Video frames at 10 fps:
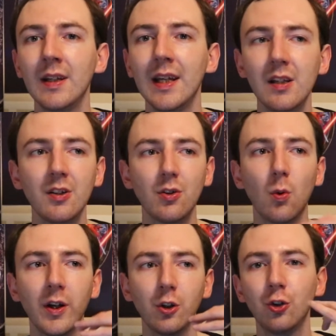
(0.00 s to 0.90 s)
It is
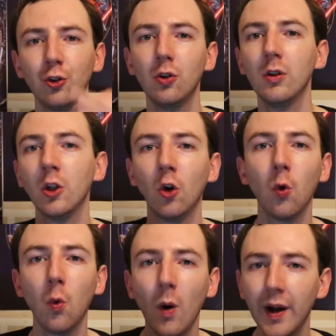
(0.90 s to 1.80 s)
quite subtle and
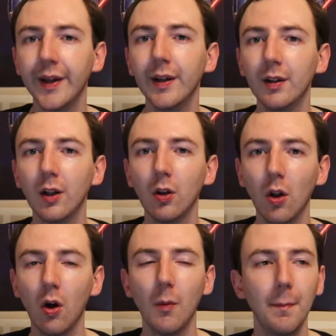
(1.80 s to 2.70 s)
quiet a
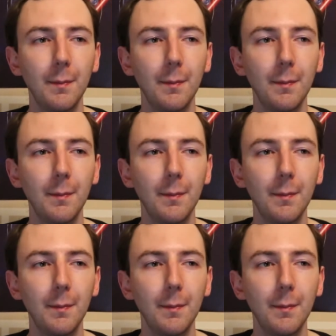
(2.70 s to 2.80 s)
lot,